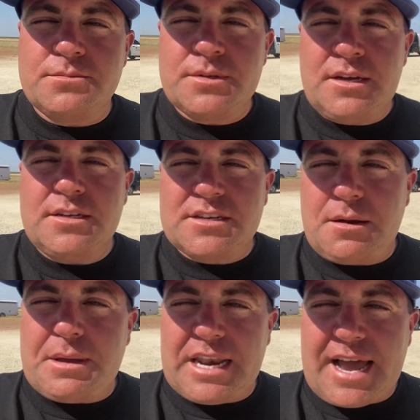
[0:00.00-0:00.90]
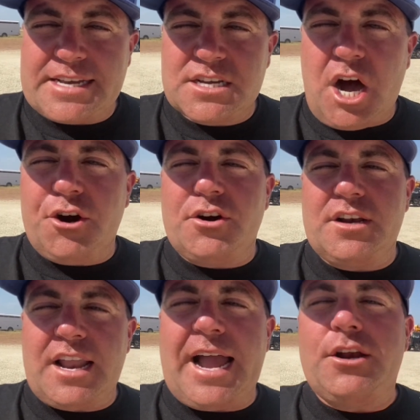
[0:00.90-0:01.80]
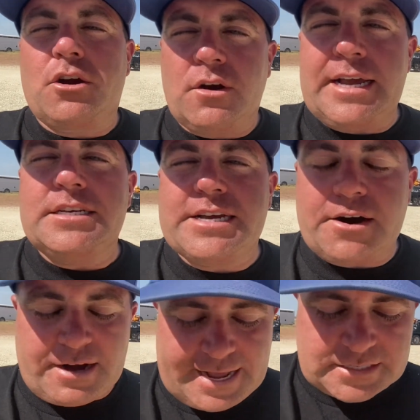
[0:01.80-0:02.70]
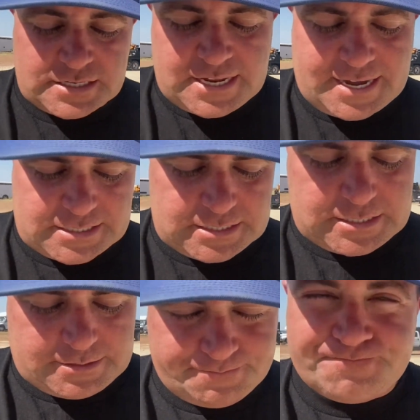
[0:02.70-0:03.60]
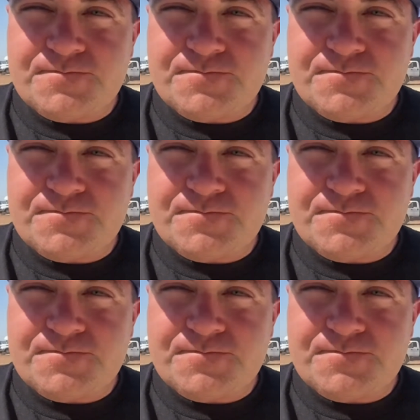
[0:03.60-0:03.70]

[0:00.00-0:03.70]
It's gonna be a nice 109 degrees here in Anson, Texas, and